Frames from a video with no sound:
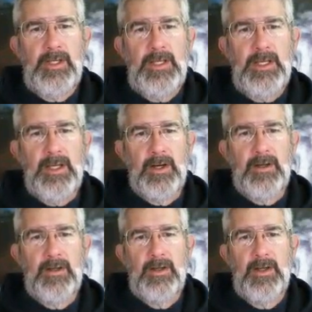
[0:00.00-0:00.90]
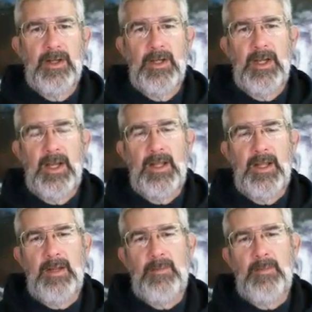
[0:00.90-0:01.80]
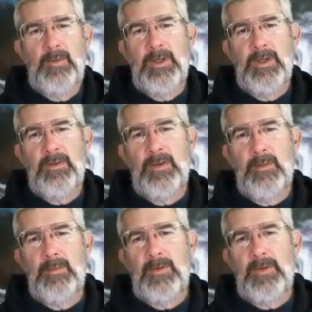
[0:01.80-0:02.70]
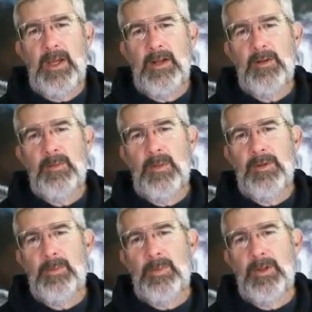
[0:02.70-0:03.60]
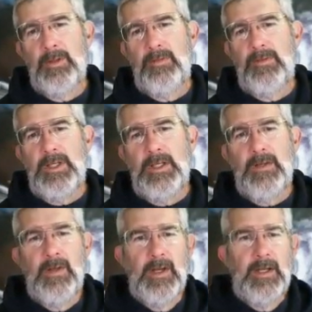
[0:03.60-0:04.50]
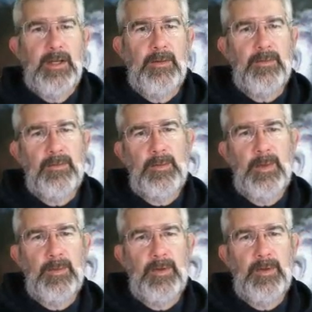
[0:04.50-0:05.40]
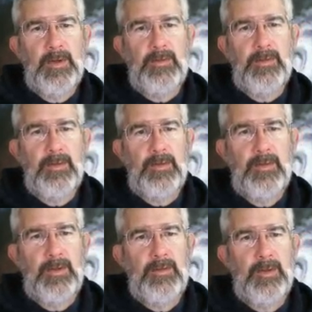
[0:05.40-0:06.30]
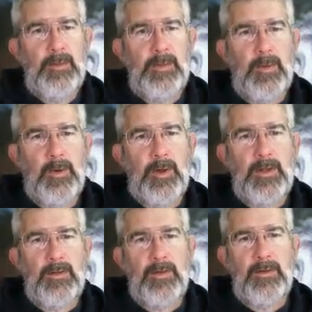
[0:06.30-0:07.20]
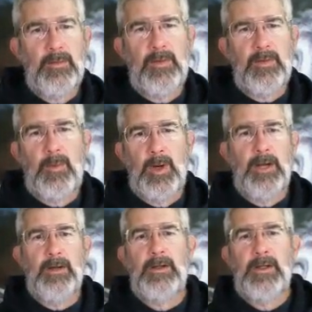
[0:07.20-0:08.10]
here and then moving some scalar multiple of v. Now remember, there's some coordinate system somewhere,